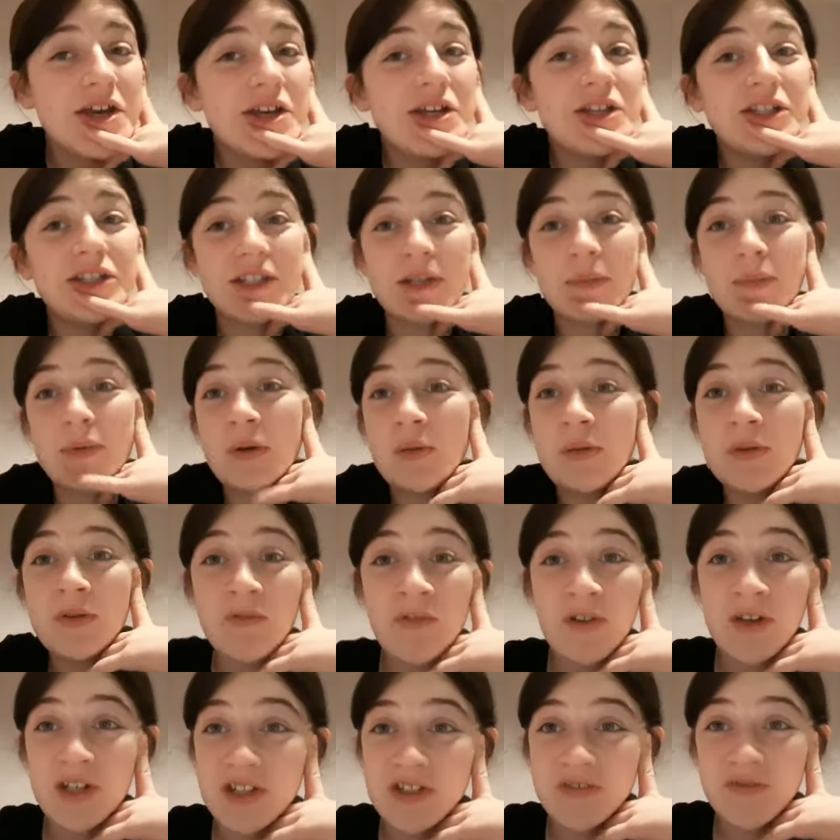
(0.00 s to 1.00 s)
So I'll probably
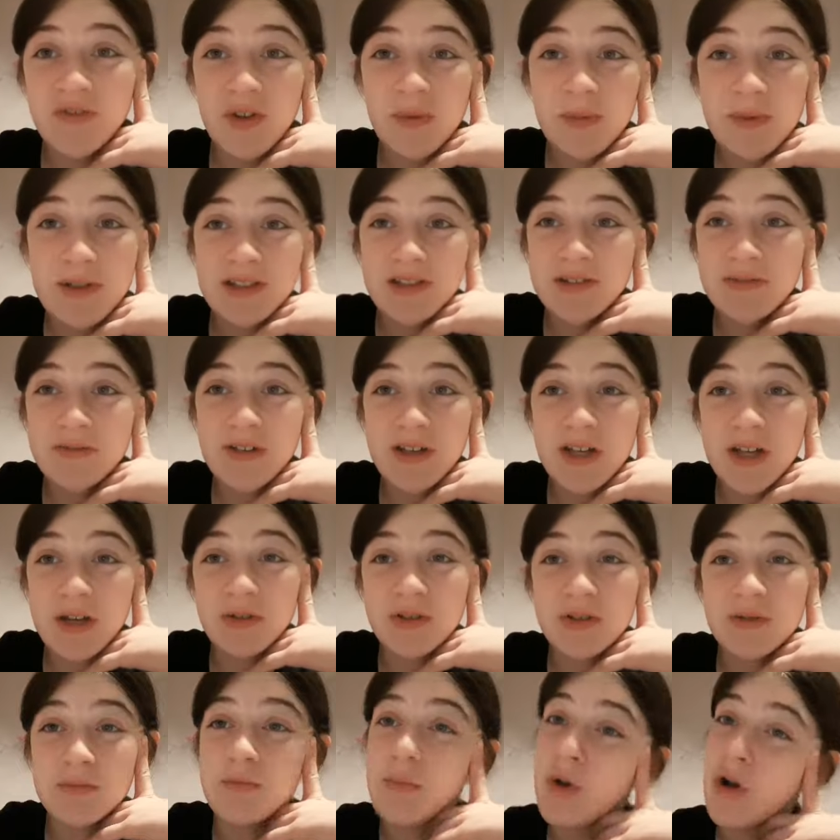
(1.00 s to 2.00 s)
finish filming this video
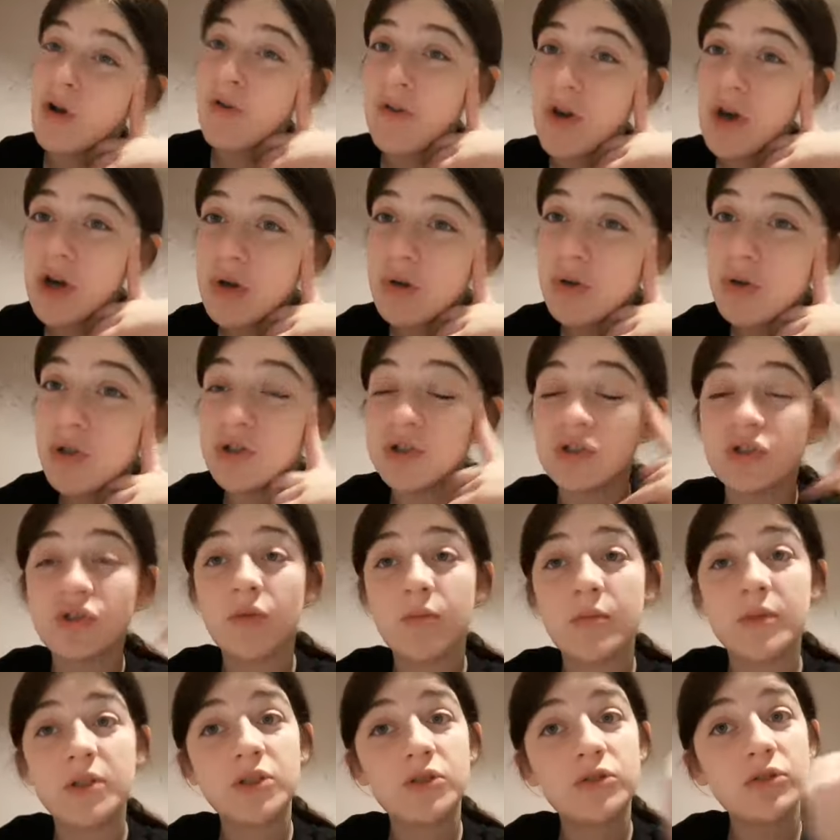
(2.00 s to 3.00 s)
tomorrow because it's
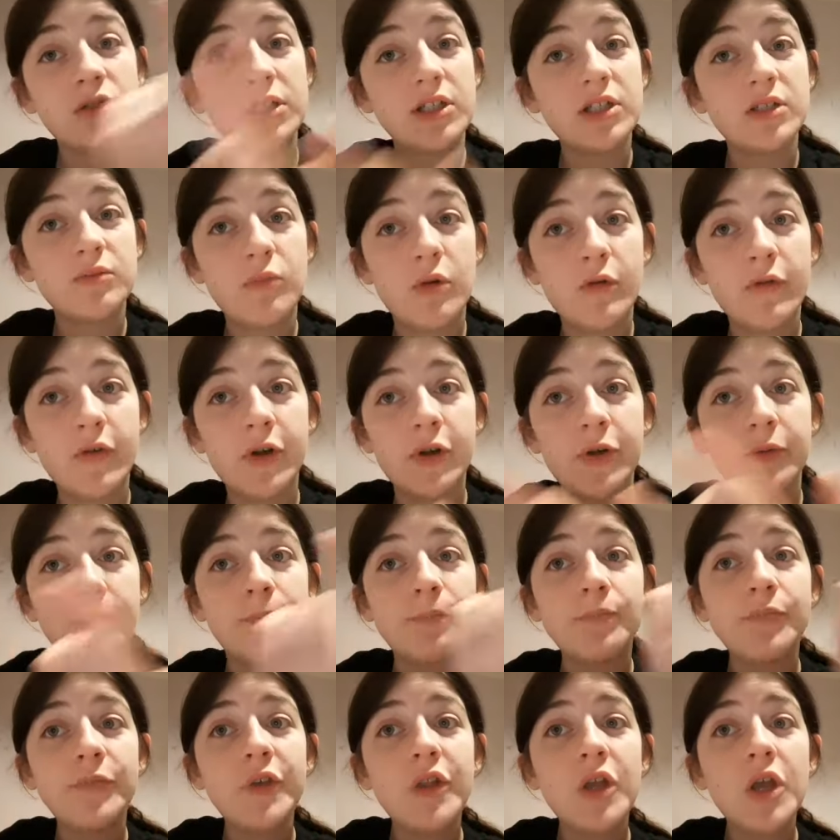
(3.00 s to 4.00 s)
going to be Sunday tomorrow.
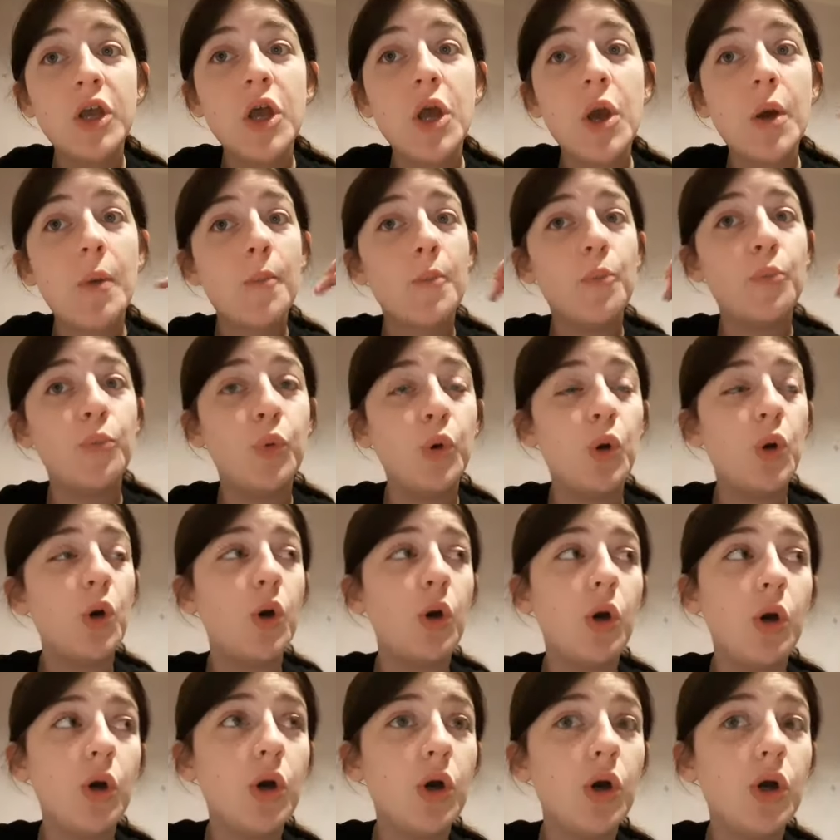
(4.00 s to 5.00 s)

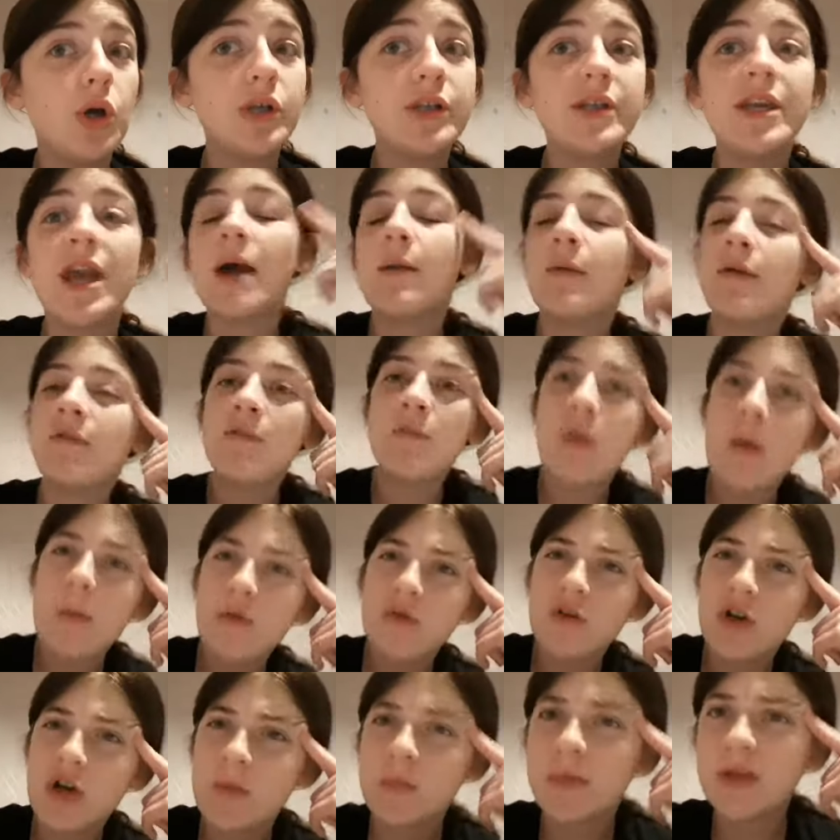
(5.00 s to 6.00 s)
But yeah, I'm having
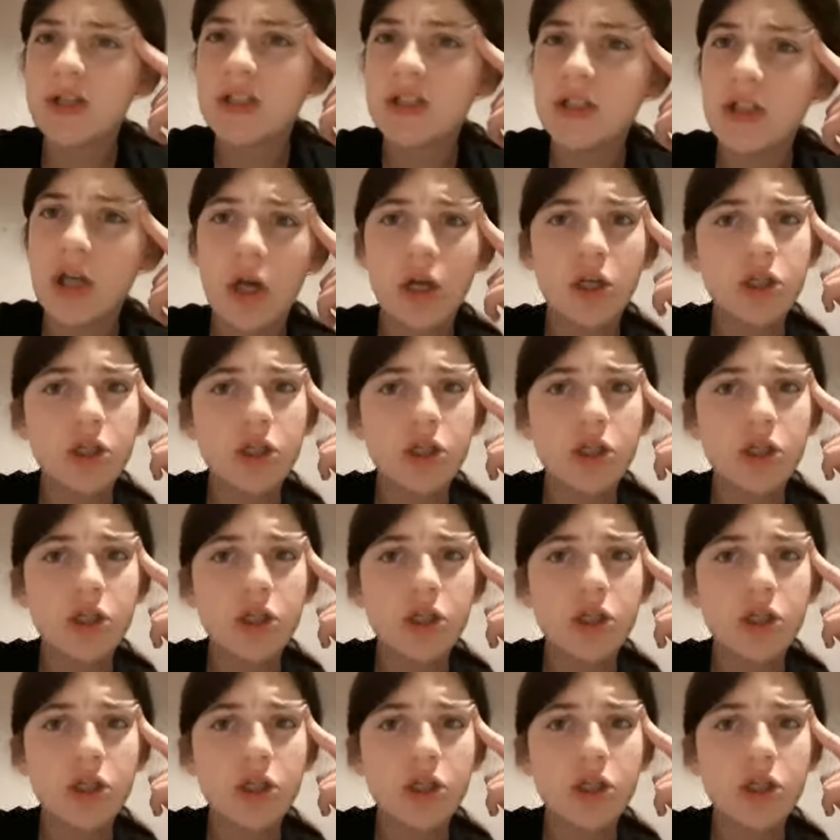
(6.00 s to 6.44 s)
pepperoni pizza.